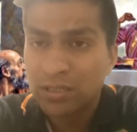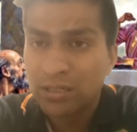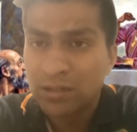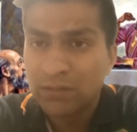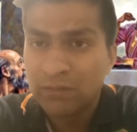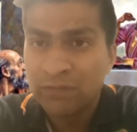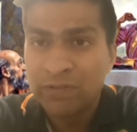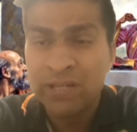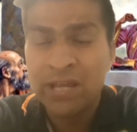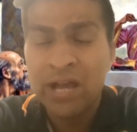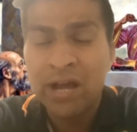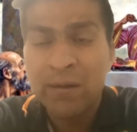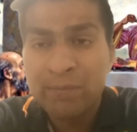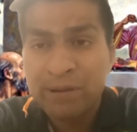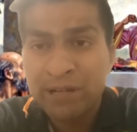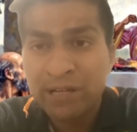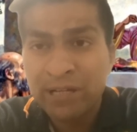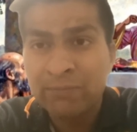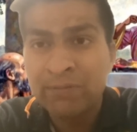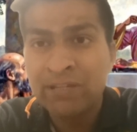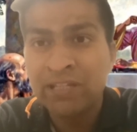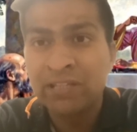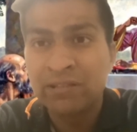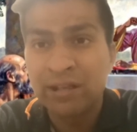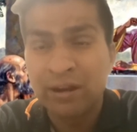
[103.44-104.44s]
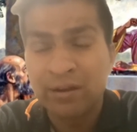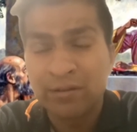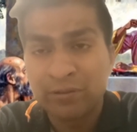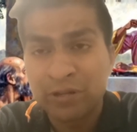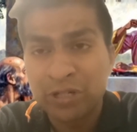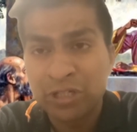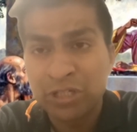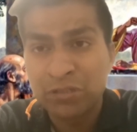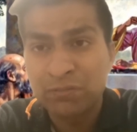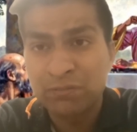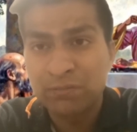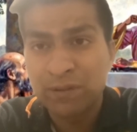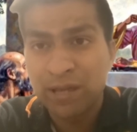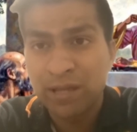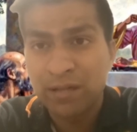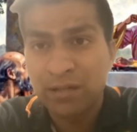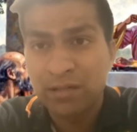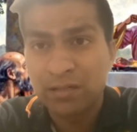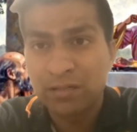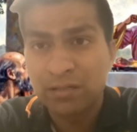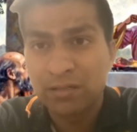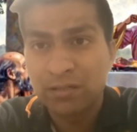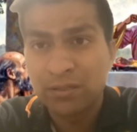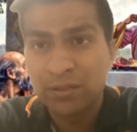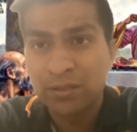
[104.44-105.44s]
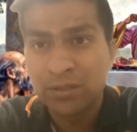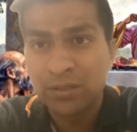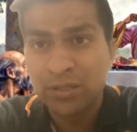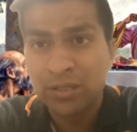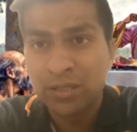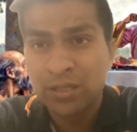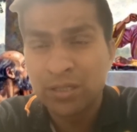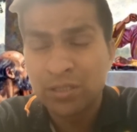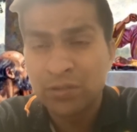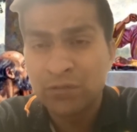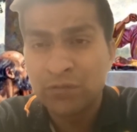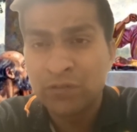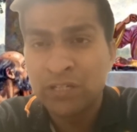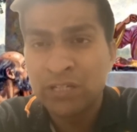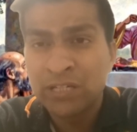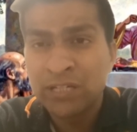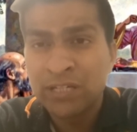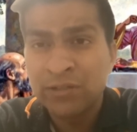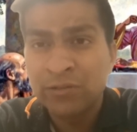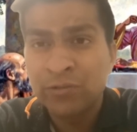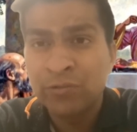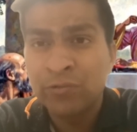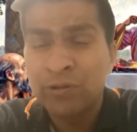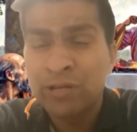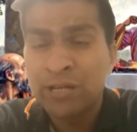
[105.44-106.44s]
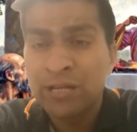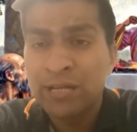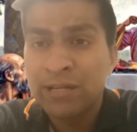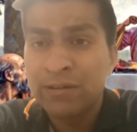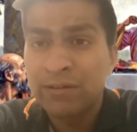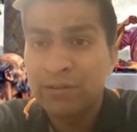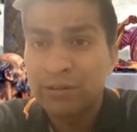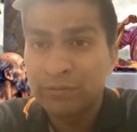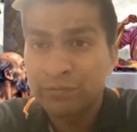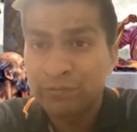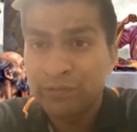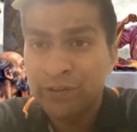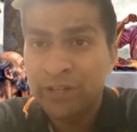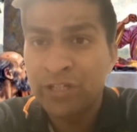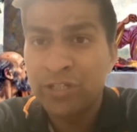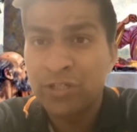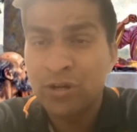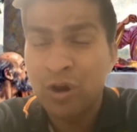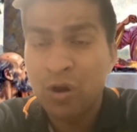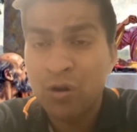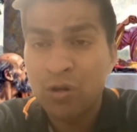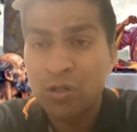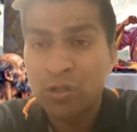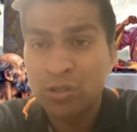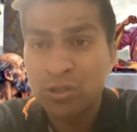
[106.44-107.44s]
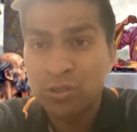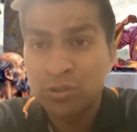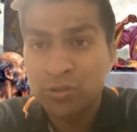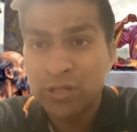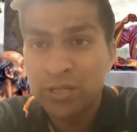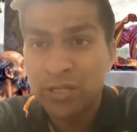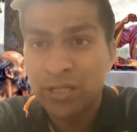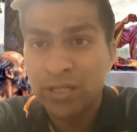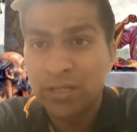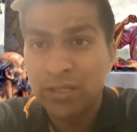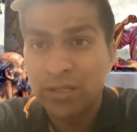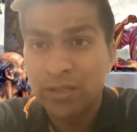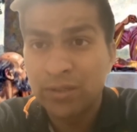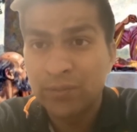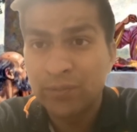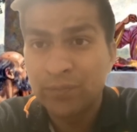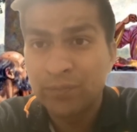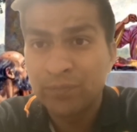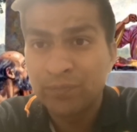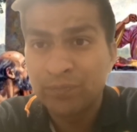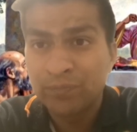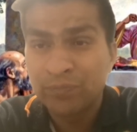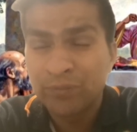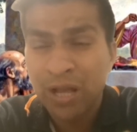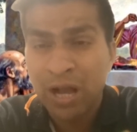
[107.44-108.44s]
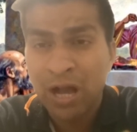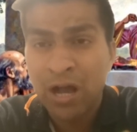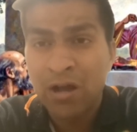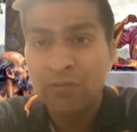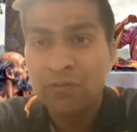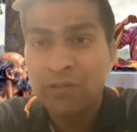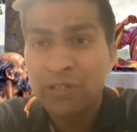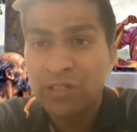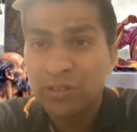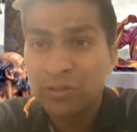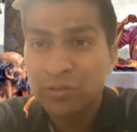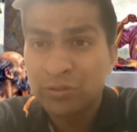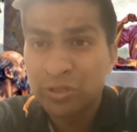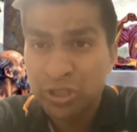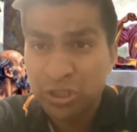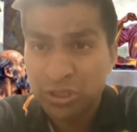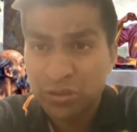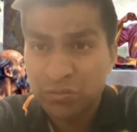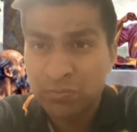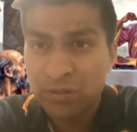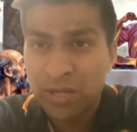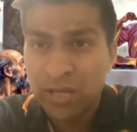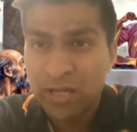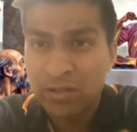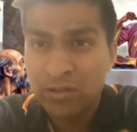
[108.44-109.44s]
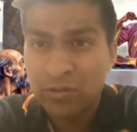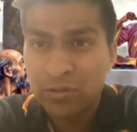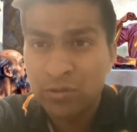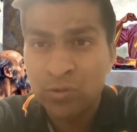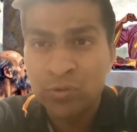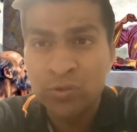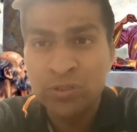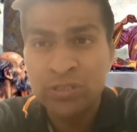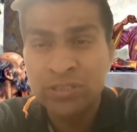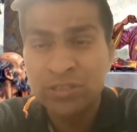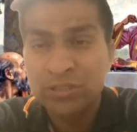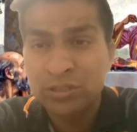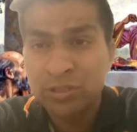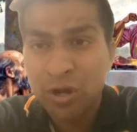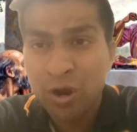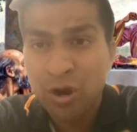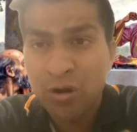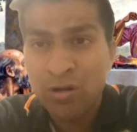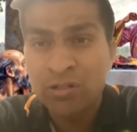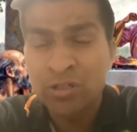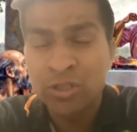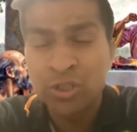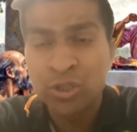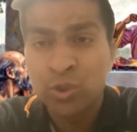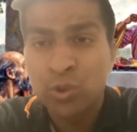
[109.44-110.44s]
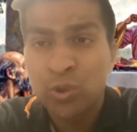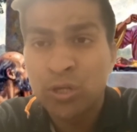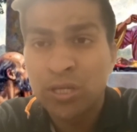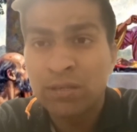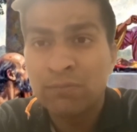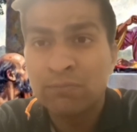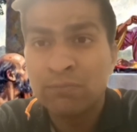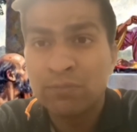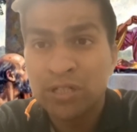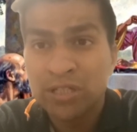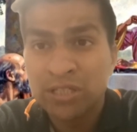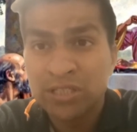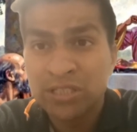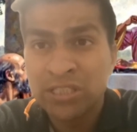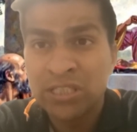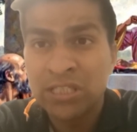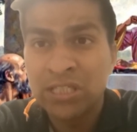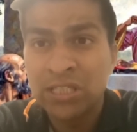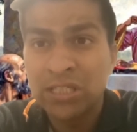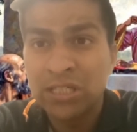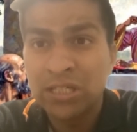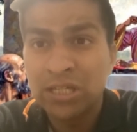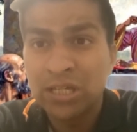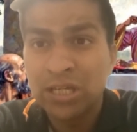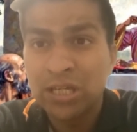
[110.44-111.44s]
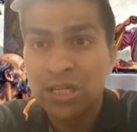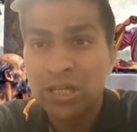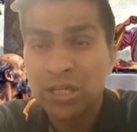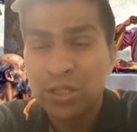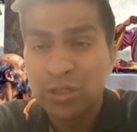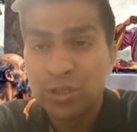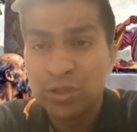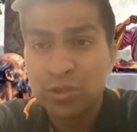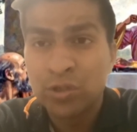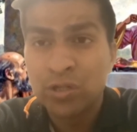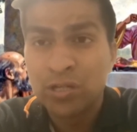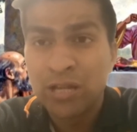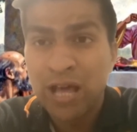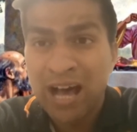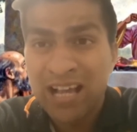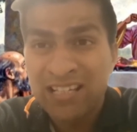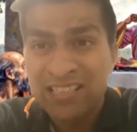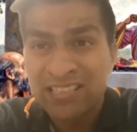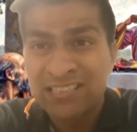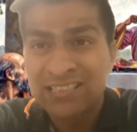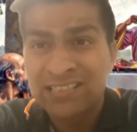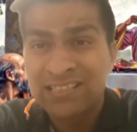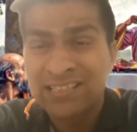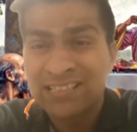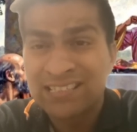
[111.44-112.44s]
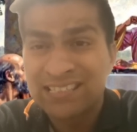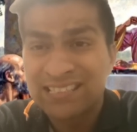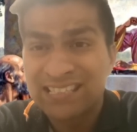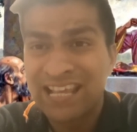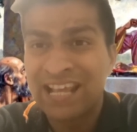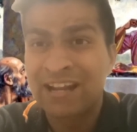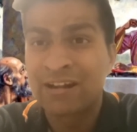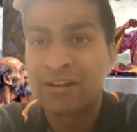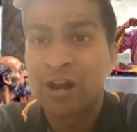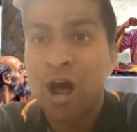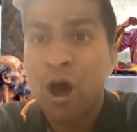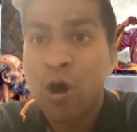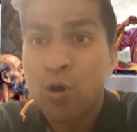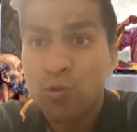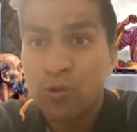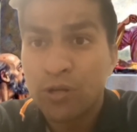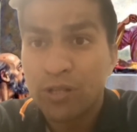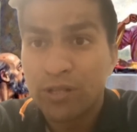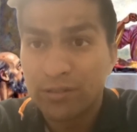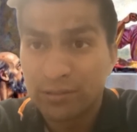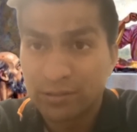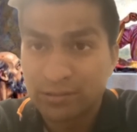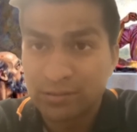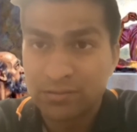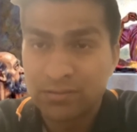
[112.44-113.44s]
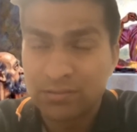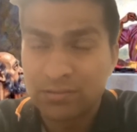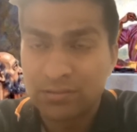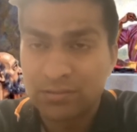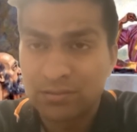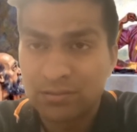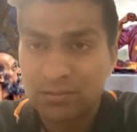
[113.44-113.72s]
we are becoming that rich man. So we need to really reflect on today. Are we the rich man who is not showing mercy to Lazarus around us?